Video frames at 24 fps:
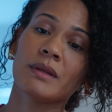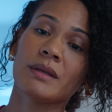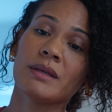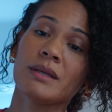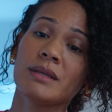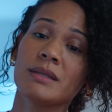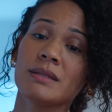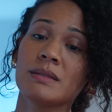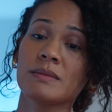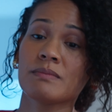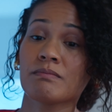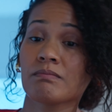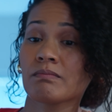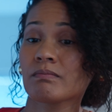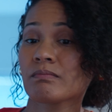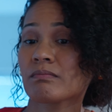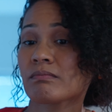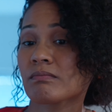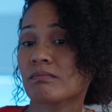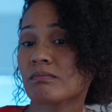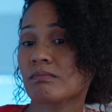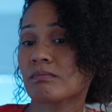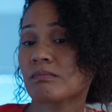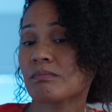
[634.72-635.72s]
He's
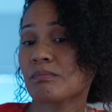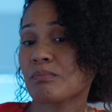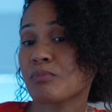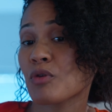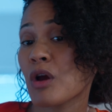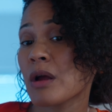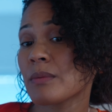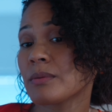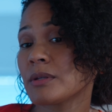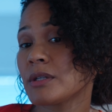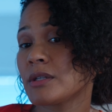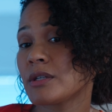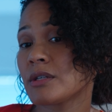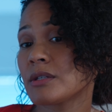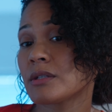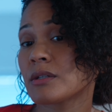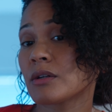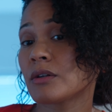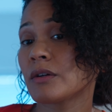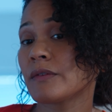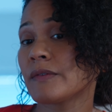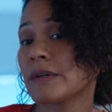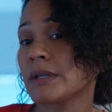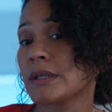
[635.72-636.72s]
probably just
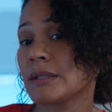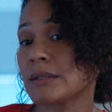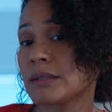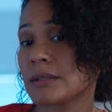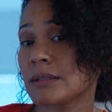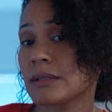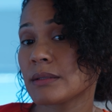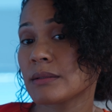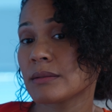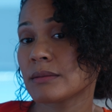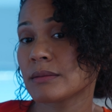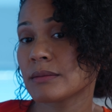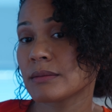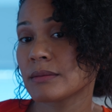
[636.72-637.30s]
nervous.